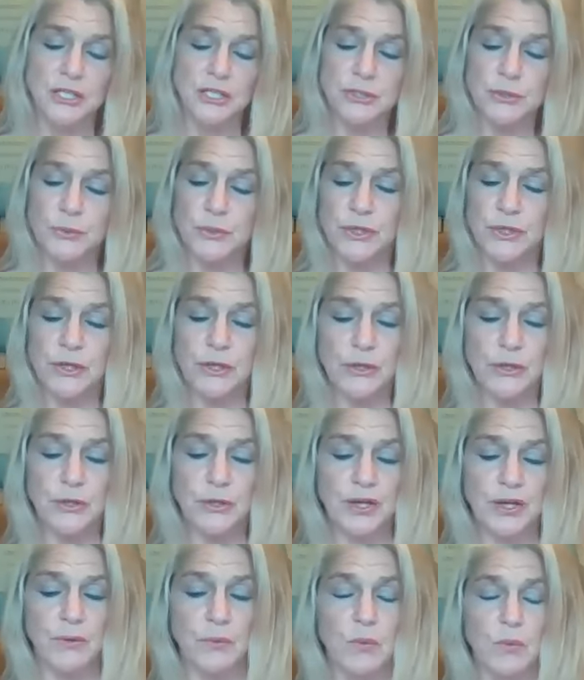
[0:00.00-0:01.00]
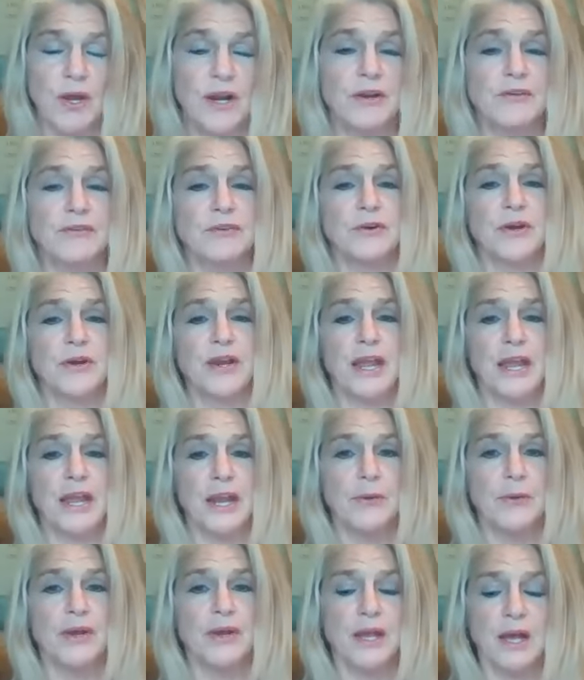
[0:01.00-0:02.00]
to occur in whatever
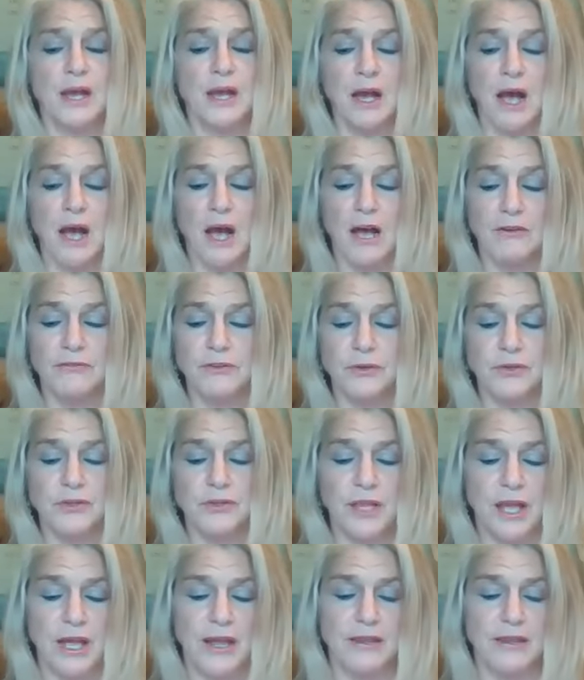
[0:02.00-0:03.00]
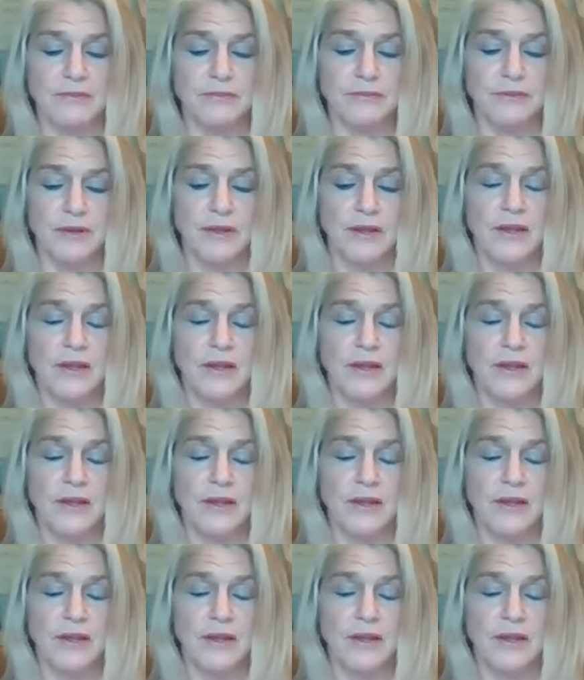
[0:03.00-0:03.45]
area of your life